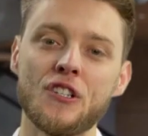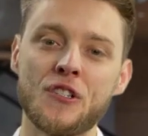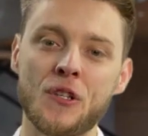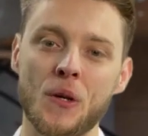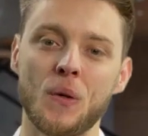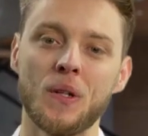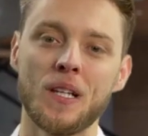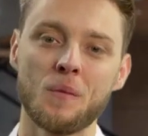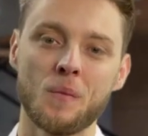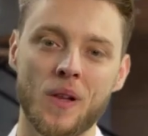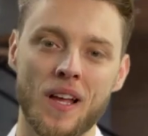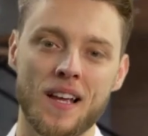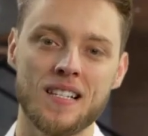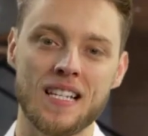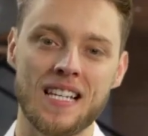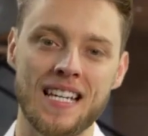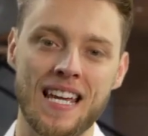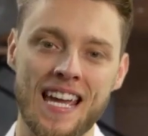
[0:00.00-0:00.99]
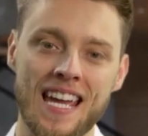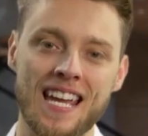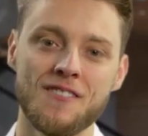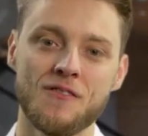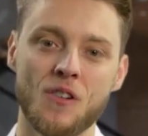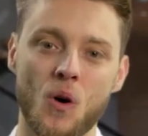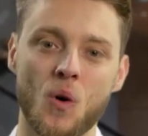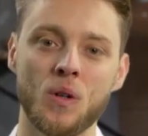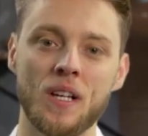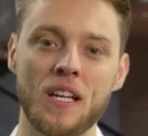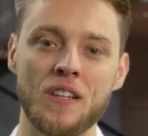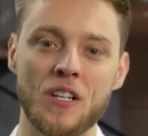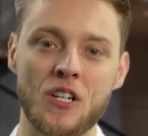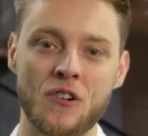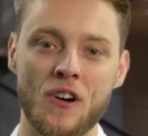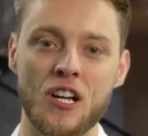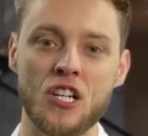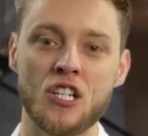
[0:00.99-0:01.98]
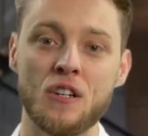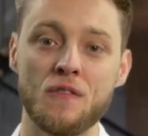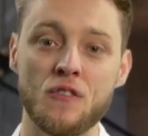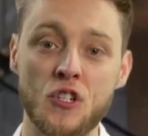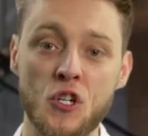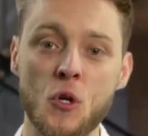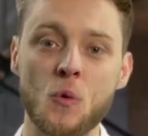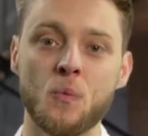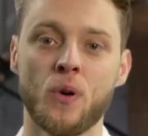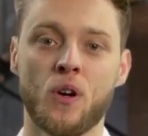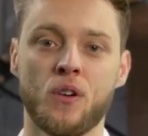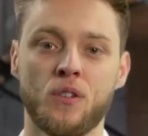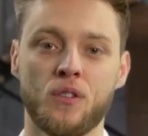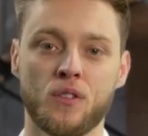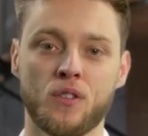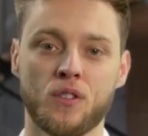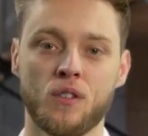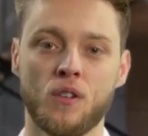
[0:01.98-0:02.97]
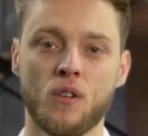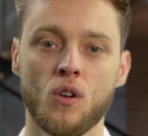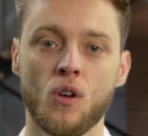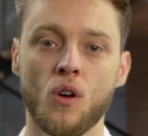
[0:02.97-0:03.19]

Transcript: Tooling plays a key role in the creation of new products.